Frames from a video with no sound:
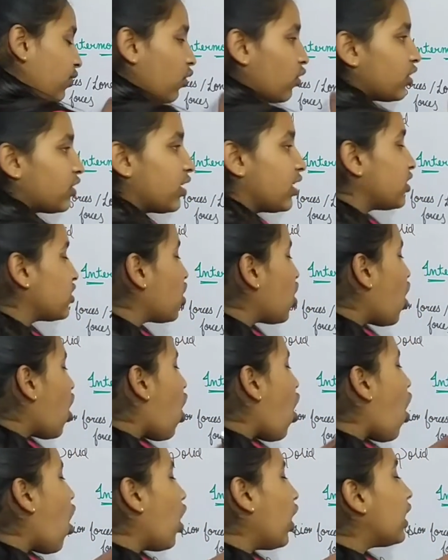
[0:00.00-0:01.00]
forces
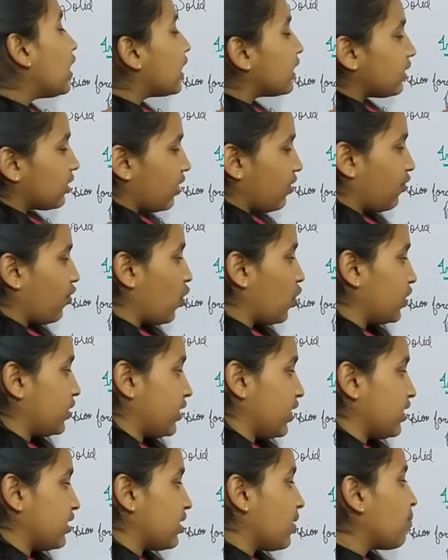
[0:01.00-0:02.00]
or London
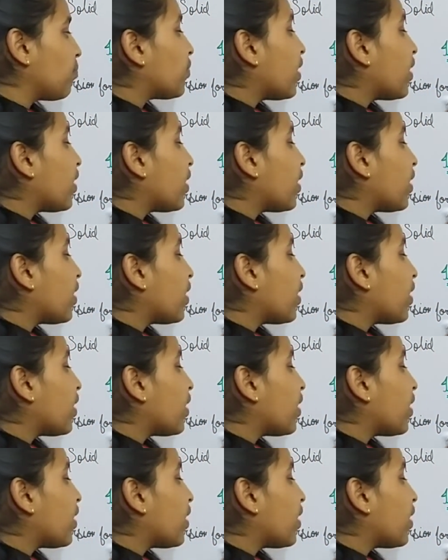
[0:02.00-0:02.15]
forces.